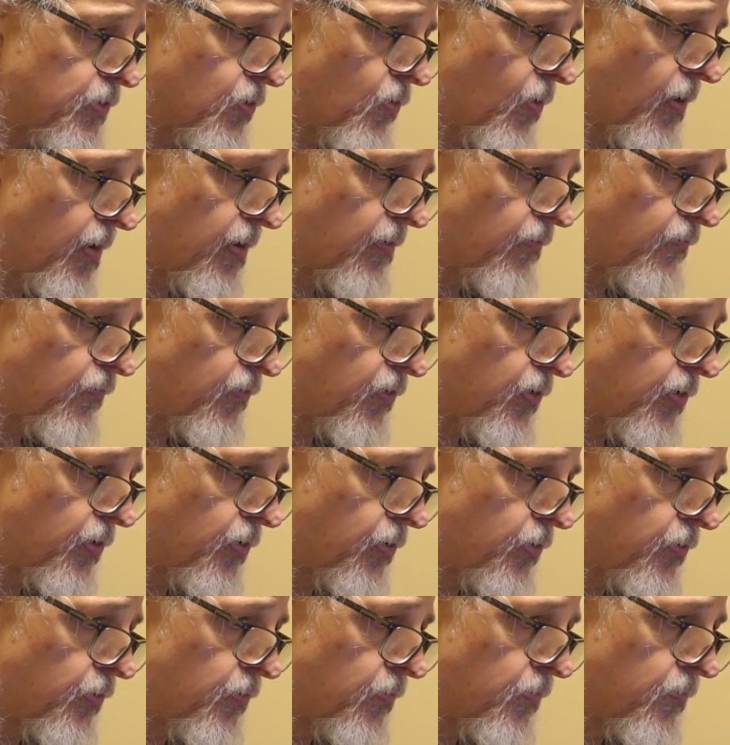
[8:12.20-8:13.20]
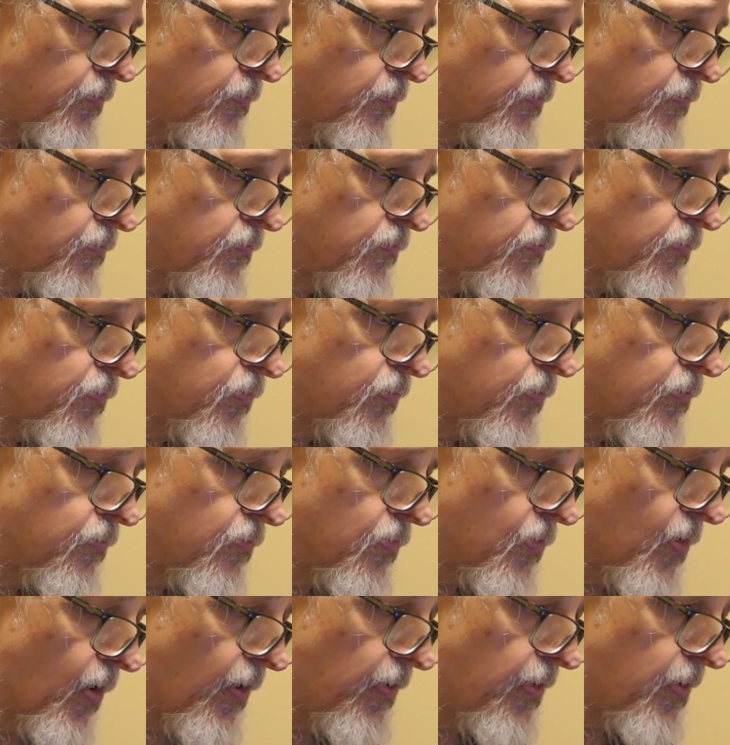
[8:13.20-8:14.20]
quite a few,
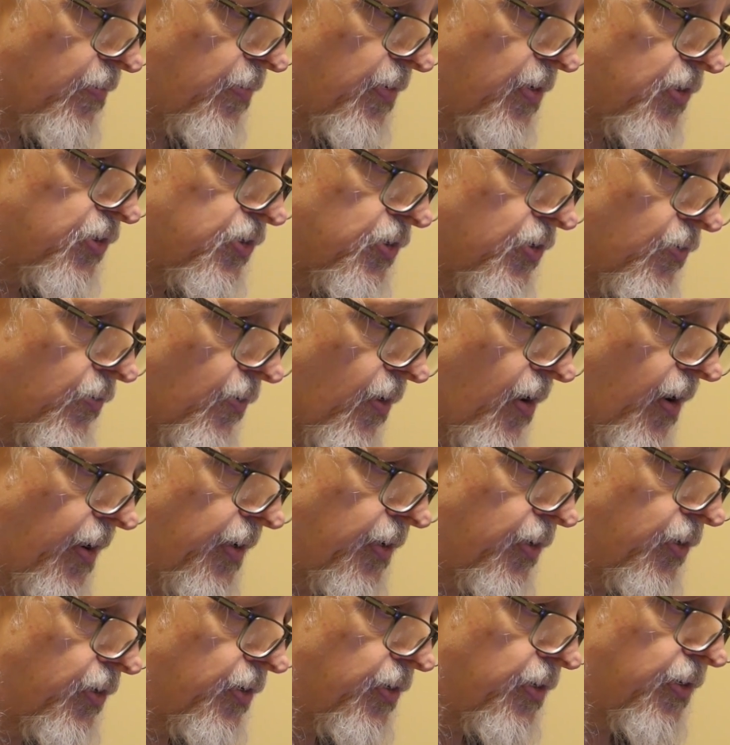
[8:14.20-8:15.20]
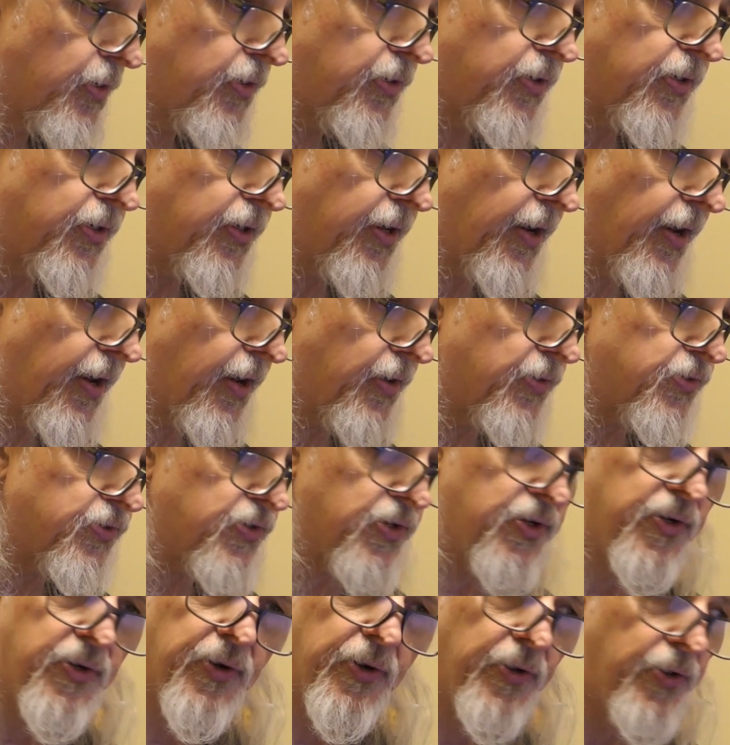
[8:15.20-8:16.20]
on the beach in Hawaii. Good cats
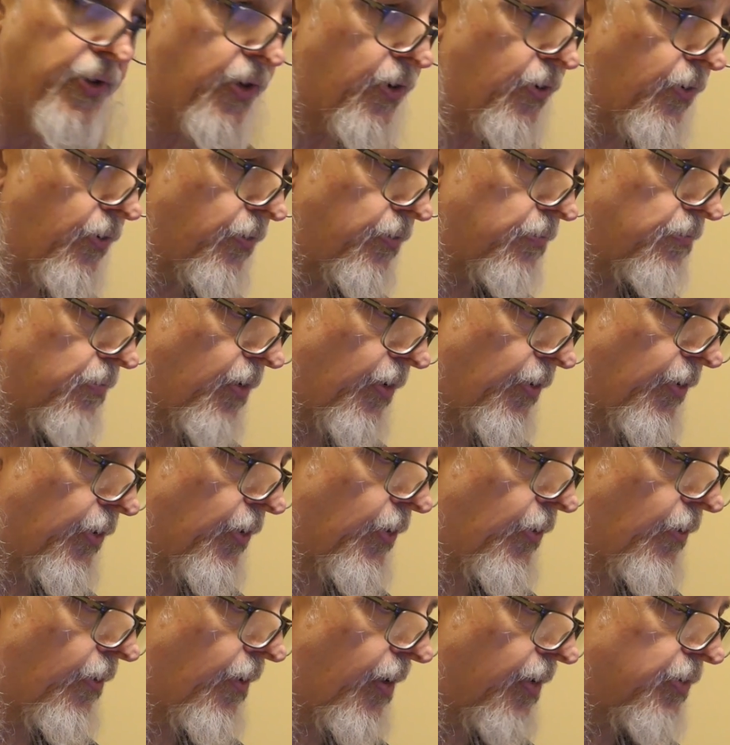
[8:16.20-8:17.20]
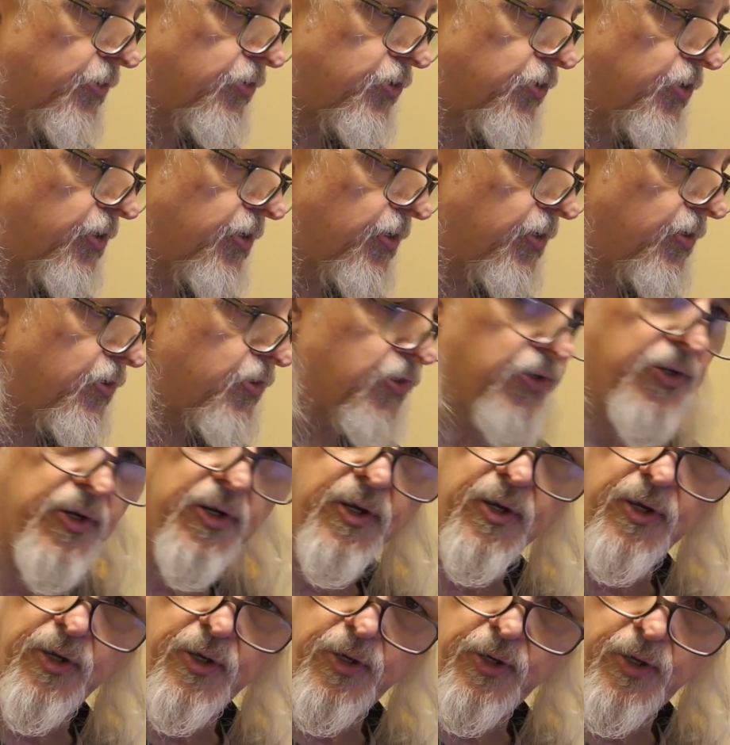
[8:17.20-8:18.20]
eat aloha,
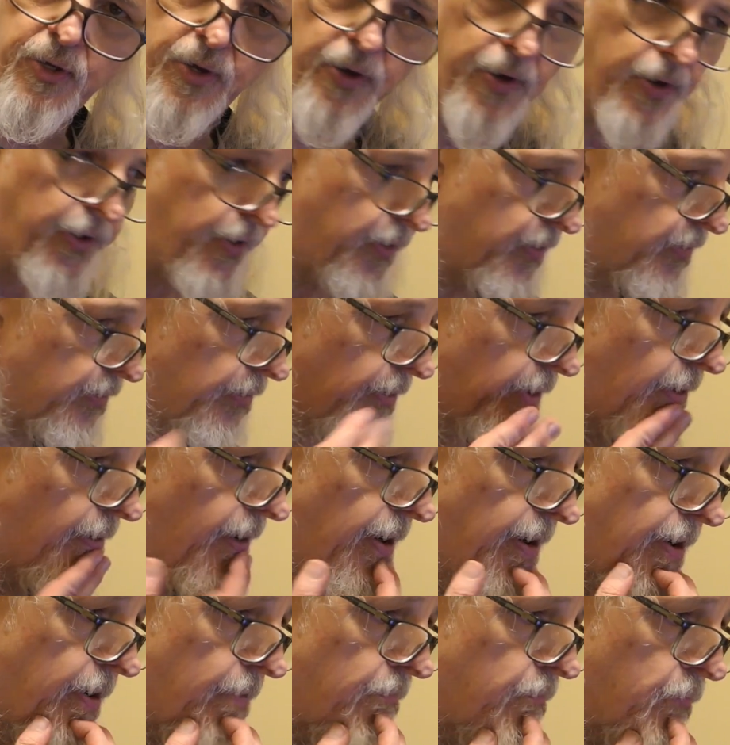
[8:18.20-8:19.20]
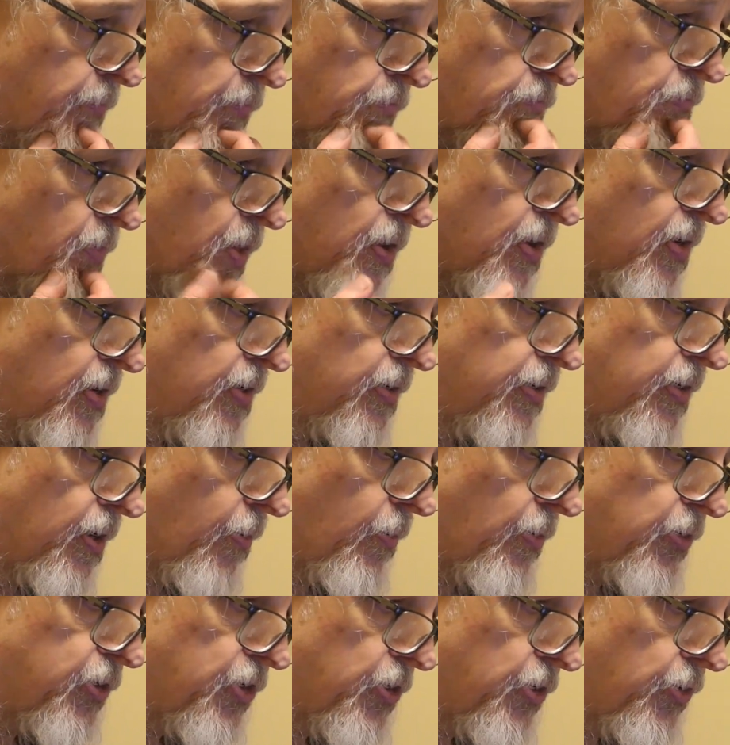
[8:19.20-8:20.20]
G-C-E-A. Alright?
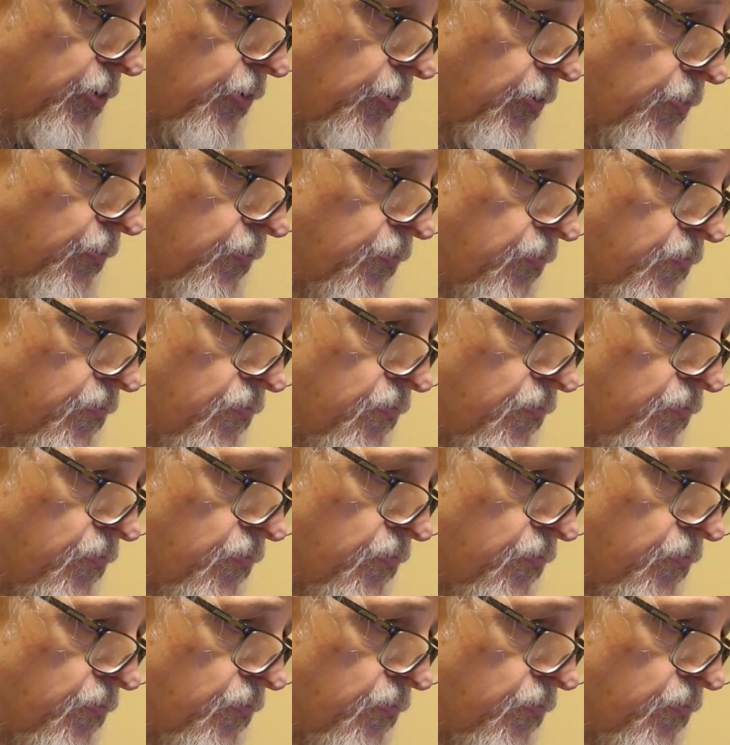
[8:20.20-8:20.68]
Number 2,